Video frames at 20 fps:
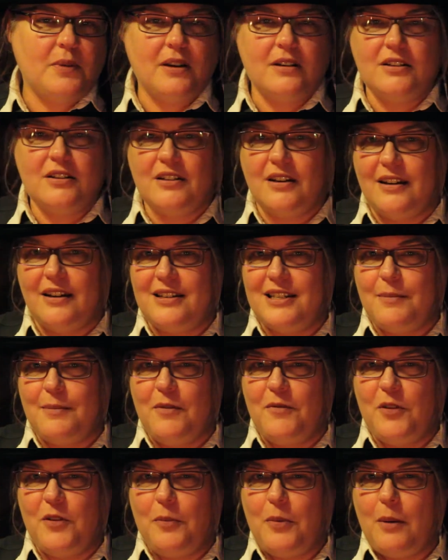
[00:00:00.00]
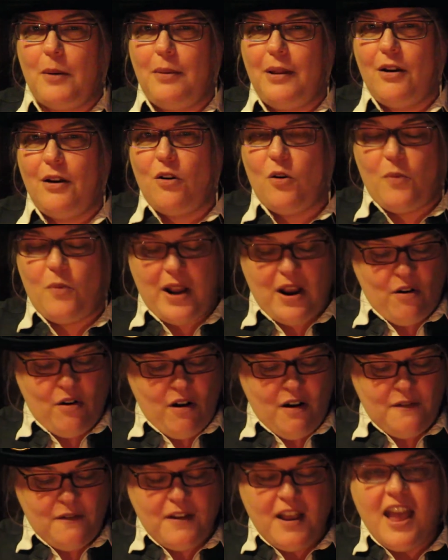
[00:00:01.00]
which some of you probably are aware
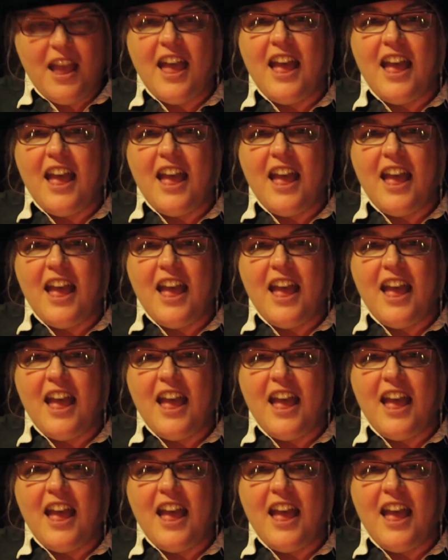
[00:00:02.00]
of.